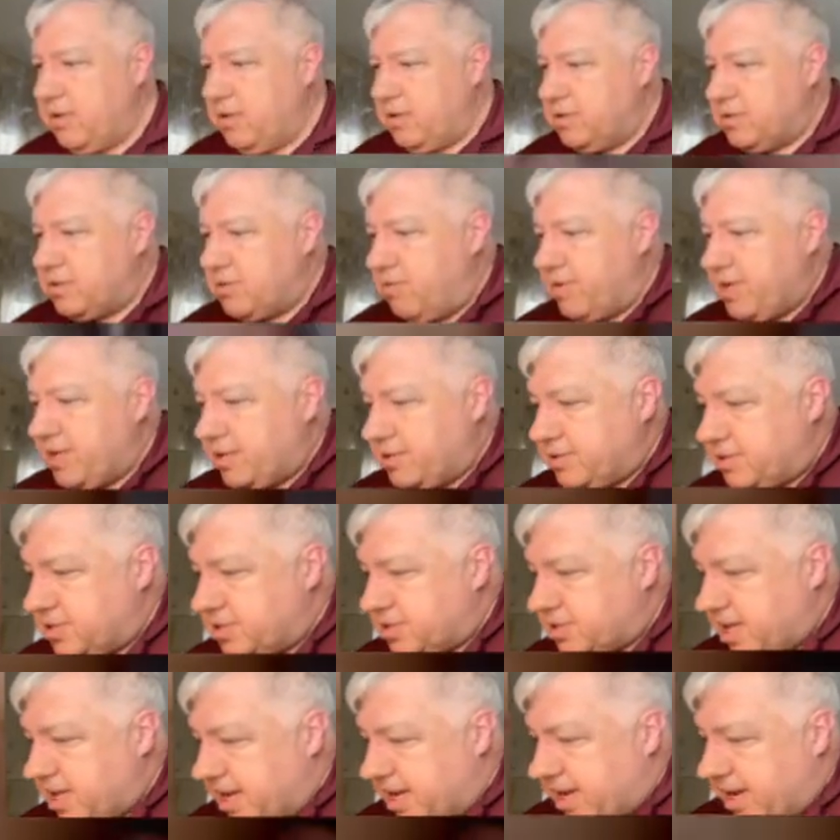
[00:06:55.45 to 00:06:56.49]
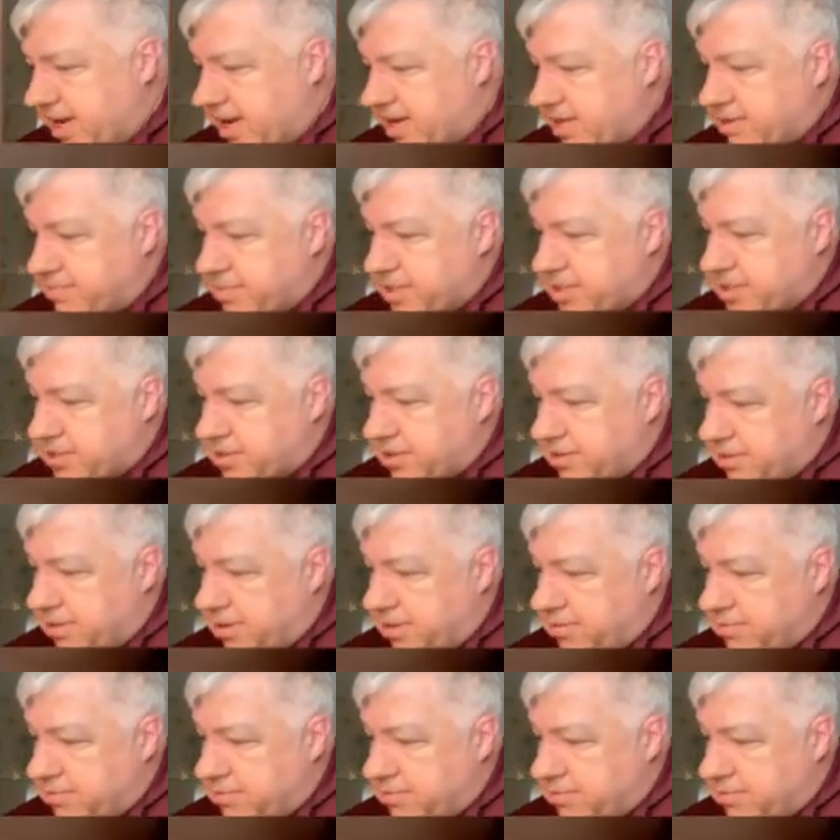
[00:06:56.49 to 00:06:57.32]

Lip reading: So we can just take a to be 0.